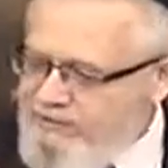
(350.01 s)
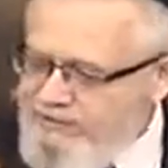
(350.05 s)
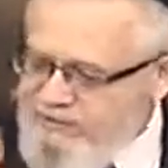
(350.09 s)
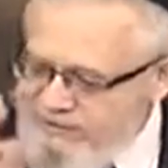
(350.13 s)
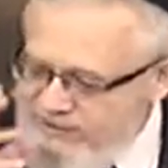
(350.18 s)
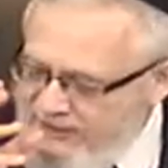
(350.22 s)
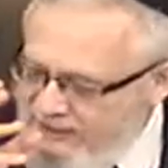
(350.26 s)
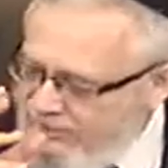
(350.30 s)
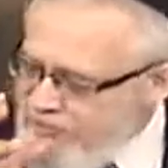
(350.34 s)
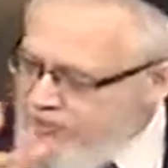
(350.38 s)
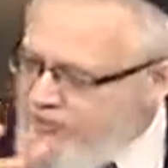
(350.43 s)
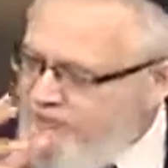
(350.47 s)
see
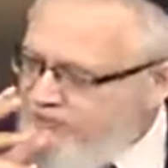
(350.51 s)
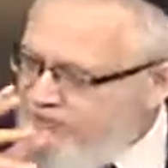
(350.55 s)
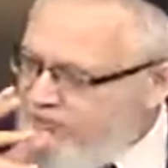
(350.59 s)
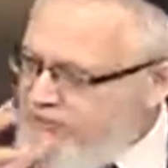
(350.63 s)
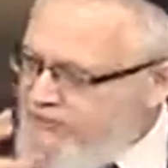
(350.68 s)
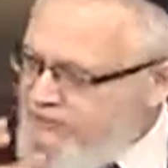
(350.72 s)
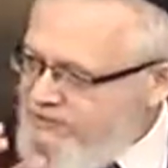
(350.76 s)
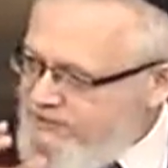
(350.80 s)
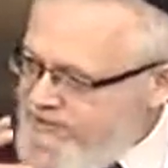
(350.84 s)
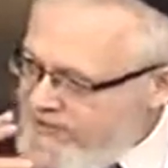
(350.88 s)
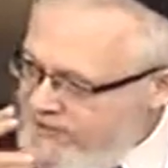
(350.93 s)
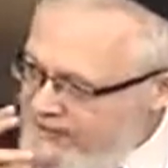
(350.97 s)
Hashem's
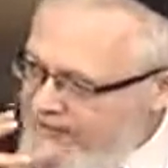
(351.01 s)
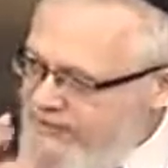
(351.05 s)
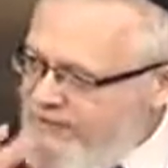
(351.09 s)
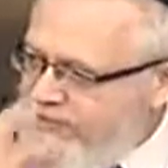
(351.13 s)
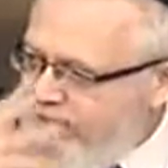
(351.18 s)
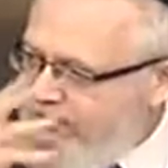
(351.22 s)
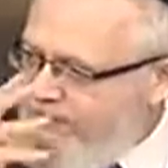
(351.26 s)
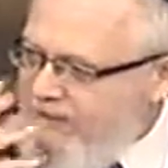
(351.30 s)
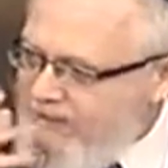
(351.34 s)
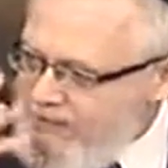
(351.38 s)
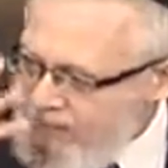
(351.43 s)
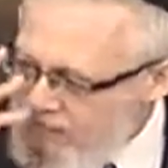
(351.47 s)
hand in
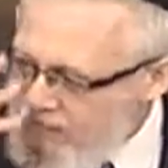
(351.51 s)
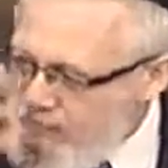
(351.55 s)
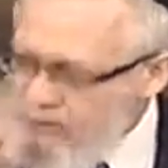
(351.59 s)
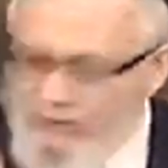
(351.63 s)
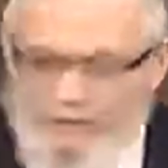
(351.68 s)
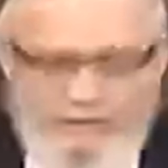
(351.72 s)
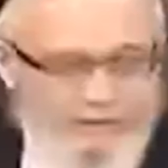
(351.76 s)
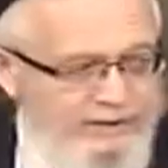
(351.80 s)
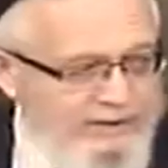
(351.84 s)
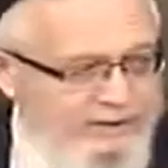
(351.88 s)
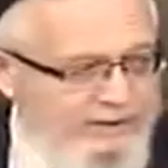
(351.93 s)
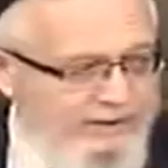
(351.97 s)
nature is one
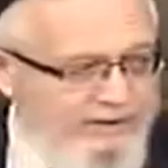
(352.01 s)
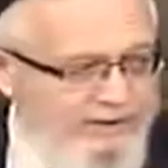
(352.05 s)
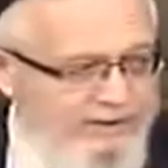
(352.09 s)
thing.